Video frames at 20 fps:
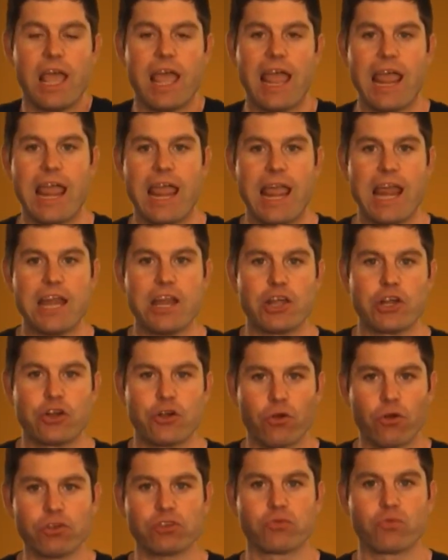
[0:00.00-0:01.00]
And
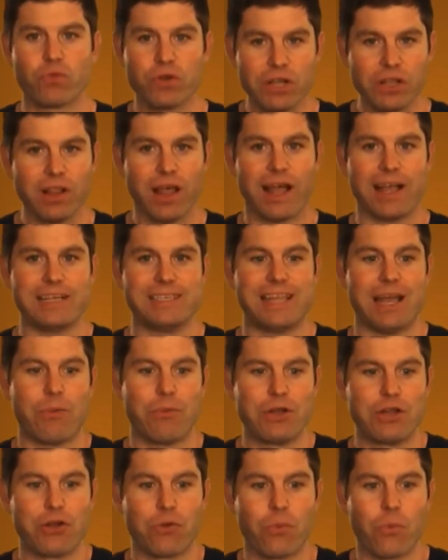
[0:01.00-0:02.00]
girls realize that
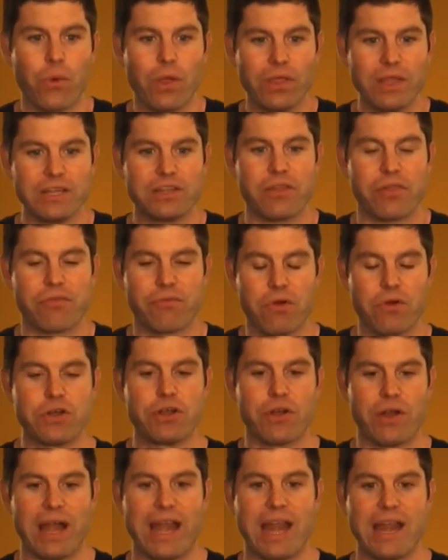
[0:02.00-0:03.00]
when you're willing to throw
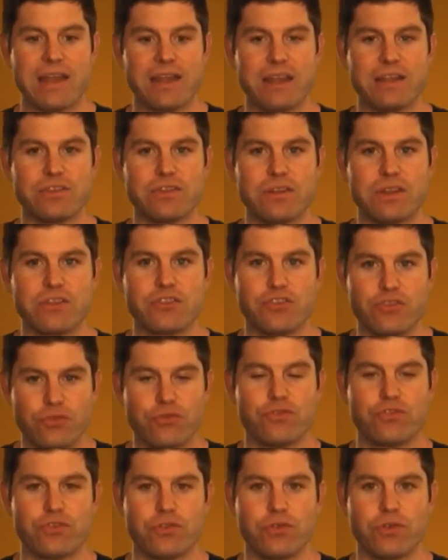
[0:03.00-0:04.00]
your hand in too
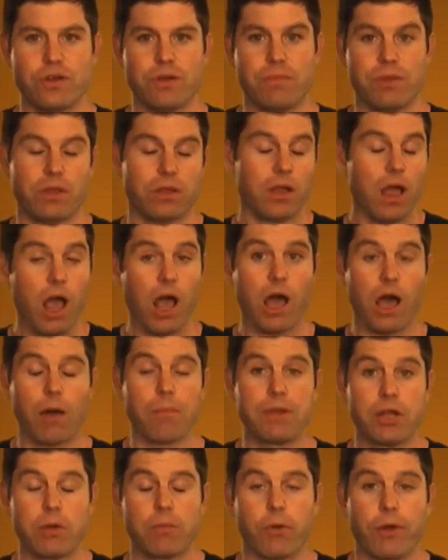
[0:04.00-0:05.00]
soon and be like, I'll
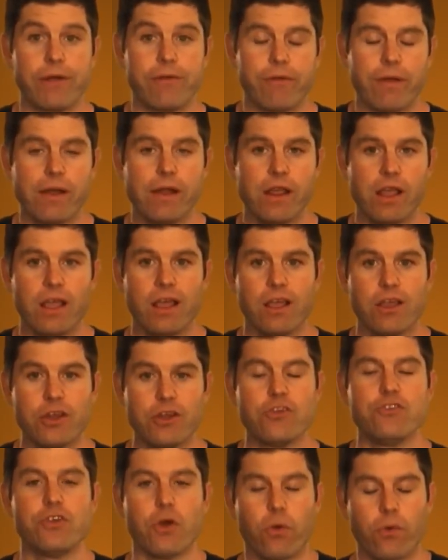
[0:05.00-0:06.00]
be your boyfriend,
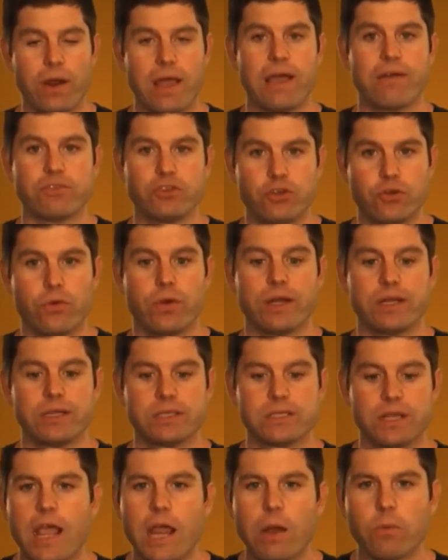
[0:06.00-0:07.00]
you don't have
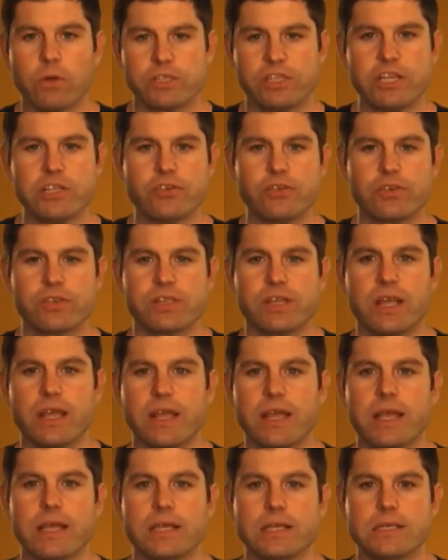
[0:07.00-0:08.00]
choice. And what's
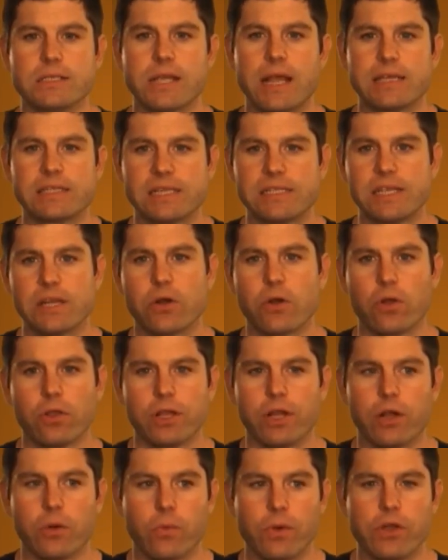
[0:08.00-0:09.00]
interesting is, as I said
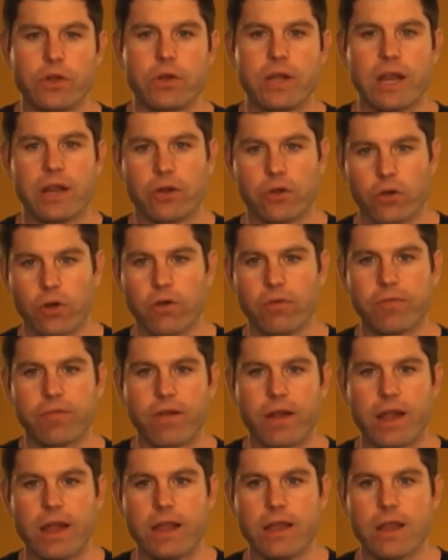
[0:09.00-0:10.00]
earlier, when you get a
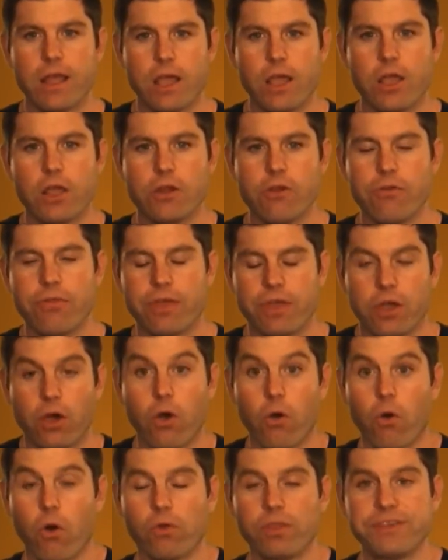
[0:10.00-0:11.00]
girlfriend, you think,
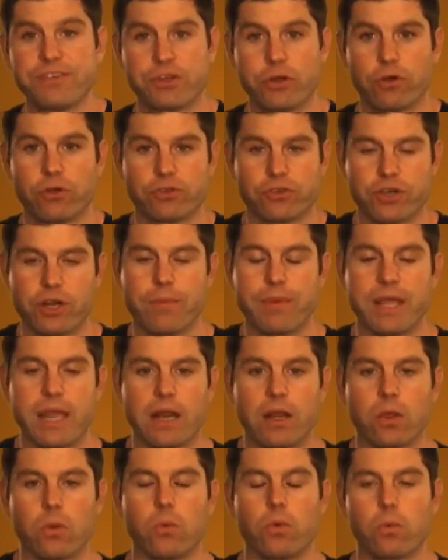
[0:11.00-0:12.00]
oh, all these girls are coming
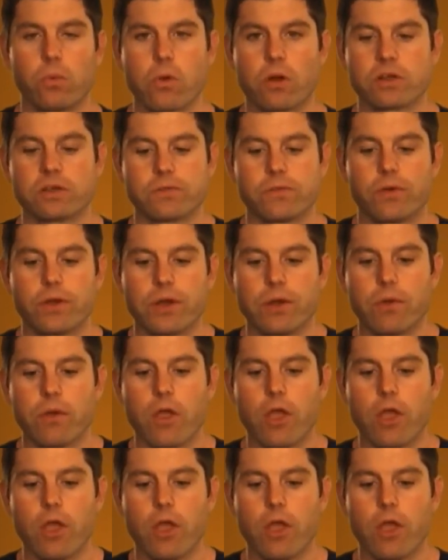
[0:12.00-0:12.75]
out of the woodworks for you.